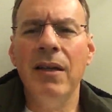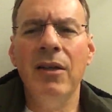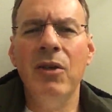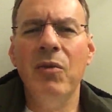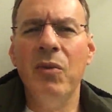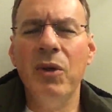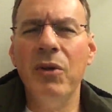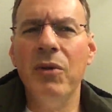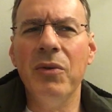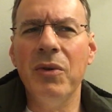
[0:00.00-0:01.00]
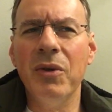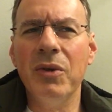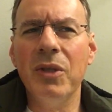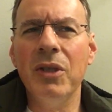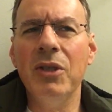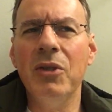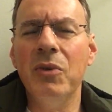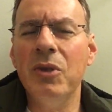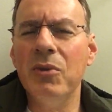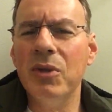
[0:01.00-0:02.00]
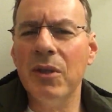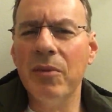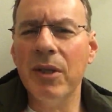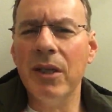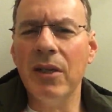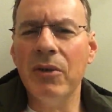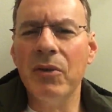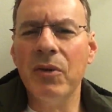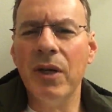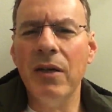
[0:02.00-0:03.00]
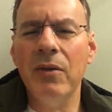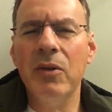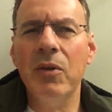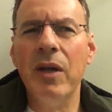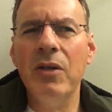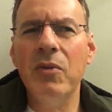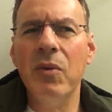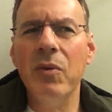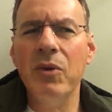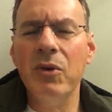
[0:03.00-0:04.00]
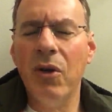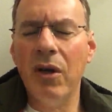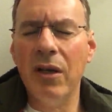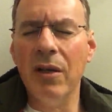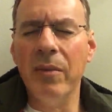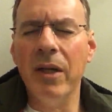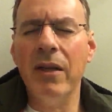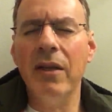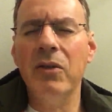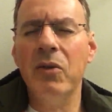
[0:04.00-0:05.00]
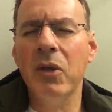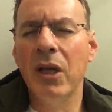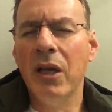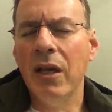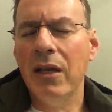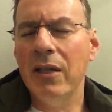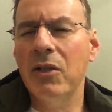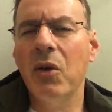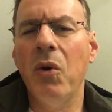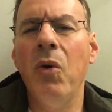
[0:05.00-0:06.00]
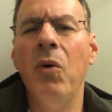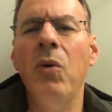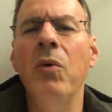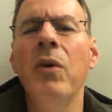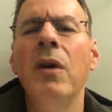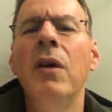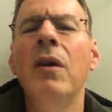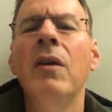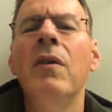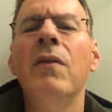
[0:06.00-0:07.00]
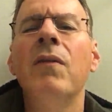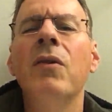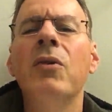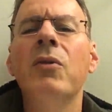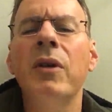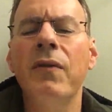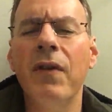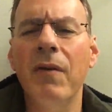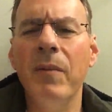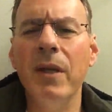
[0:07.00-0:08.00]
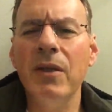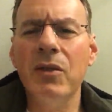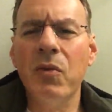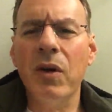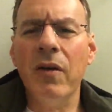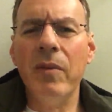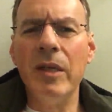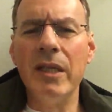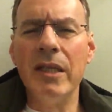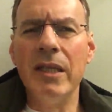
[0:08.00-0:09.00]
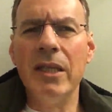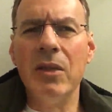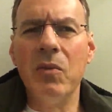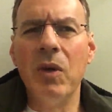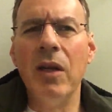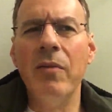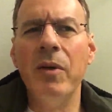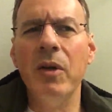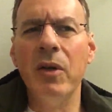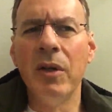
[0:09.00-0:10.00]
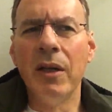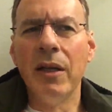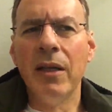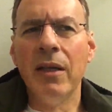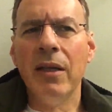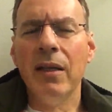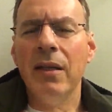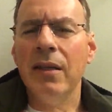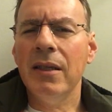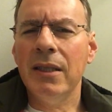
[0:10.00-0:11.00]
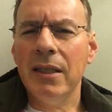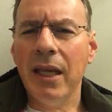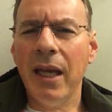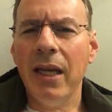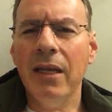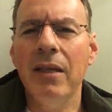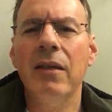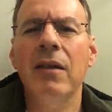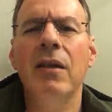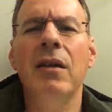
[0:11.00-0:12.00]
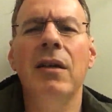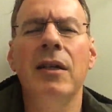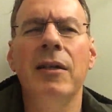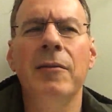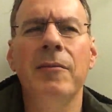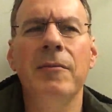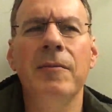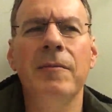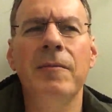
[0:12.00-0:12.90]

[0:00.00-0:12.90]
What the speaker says: and you wouldn't do those things, you would do something else, right? So that's what we're talking about. That's the whole, for 25 minutes, what I've been saying. Um,